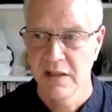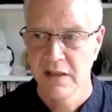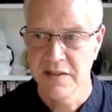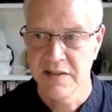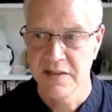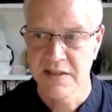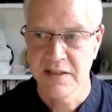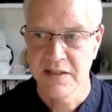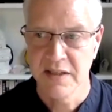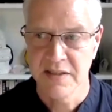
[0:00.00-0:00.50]

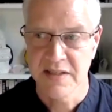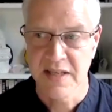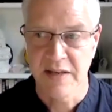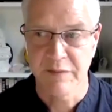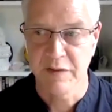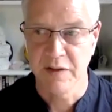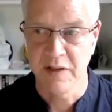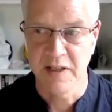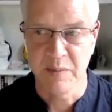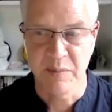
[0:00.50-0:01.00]
has
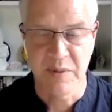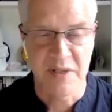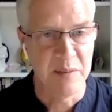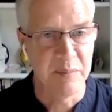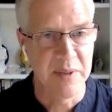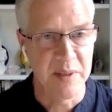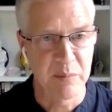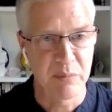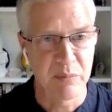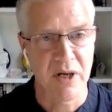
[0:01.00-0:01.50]
definitely been
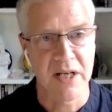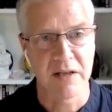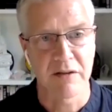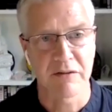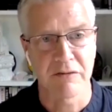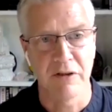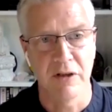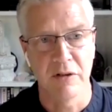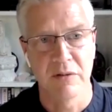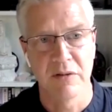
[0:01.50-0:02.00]
a big
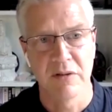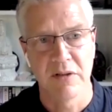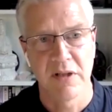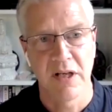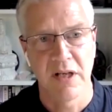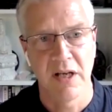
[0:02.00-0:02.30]
breakthrough.